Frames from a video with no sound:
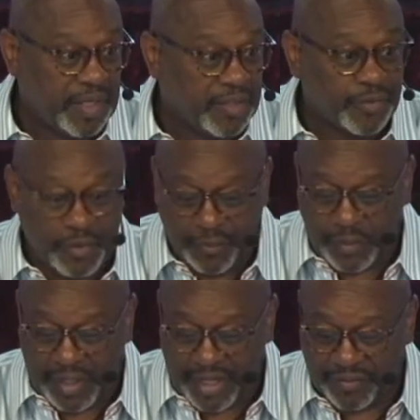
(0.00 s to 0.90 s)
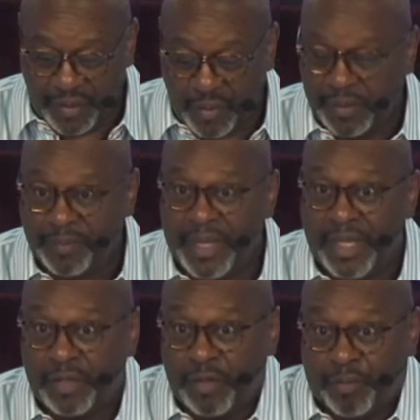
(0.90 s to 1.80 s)
So if you guys are only
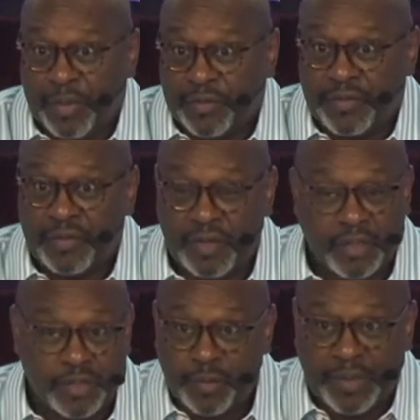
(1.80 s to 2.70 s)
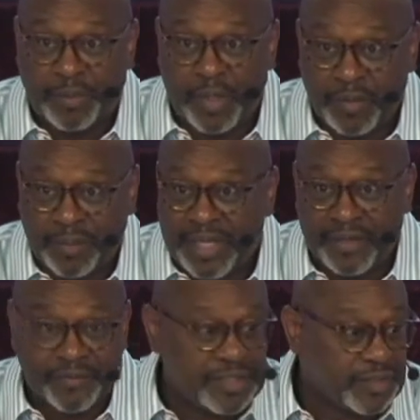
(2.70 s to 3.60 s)
making, or two people only
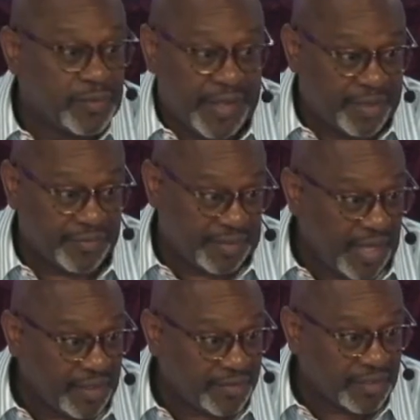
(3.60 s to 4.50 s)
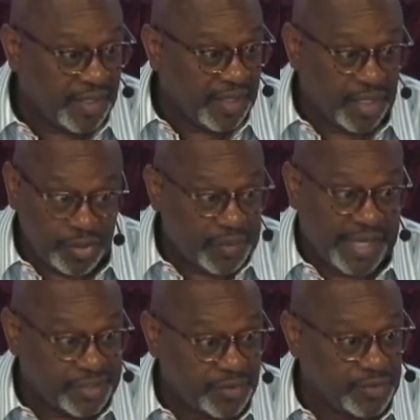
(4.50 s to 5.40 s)
making $52,000, and you
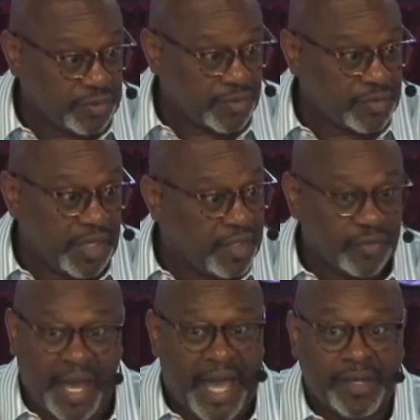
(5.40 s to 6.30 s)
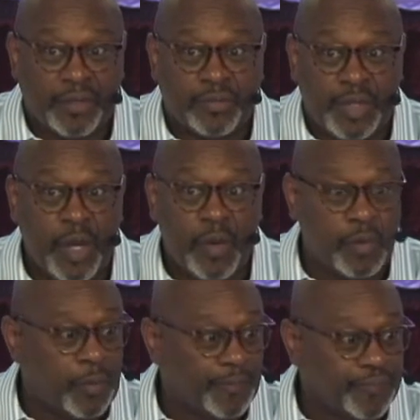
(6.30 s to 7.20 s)
got 2 children, so I don't
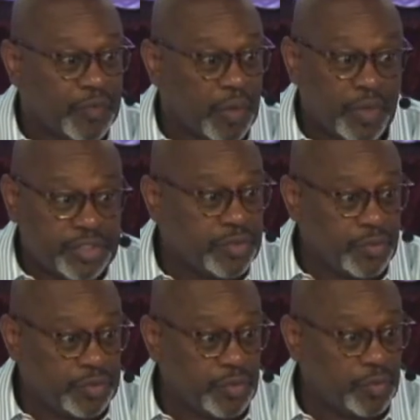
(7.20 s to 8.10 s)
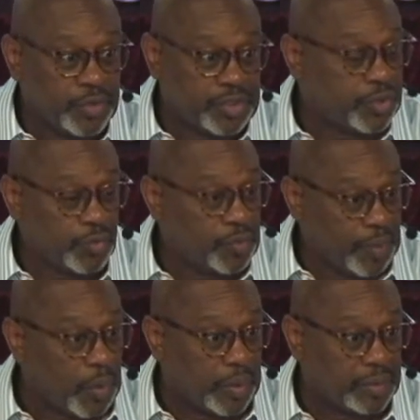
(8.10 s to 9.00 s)
know what you do with 2 or
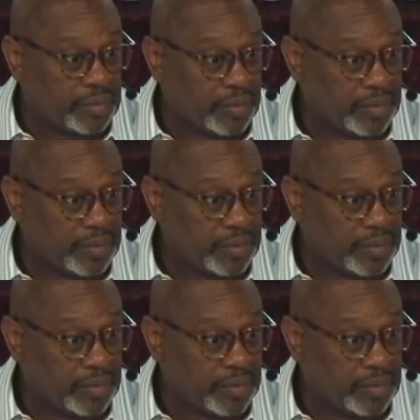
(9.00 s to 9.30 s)
more.